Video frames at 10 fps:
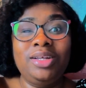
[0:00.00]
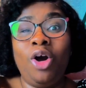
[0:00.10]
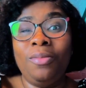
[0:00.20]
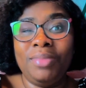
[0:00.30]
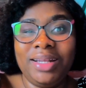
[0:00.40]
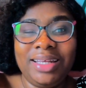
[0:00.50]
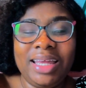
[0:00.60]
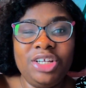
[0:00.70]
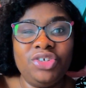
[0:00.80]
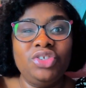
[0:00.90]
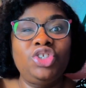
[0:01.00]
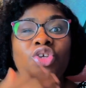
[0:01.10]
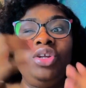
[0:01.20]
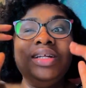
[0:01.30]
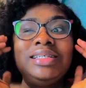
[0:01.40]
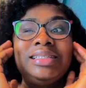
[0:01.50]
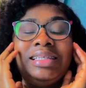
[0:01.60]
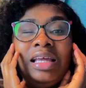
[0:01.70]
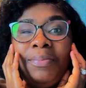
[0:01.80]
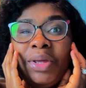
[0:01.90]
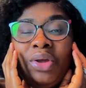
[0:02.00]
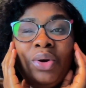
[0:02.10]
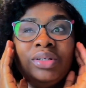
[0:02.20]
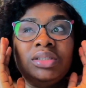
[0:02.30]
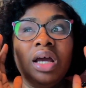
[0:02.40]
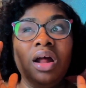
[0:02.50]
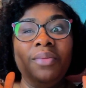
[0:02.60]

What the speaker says: on medications, you need to think beyond,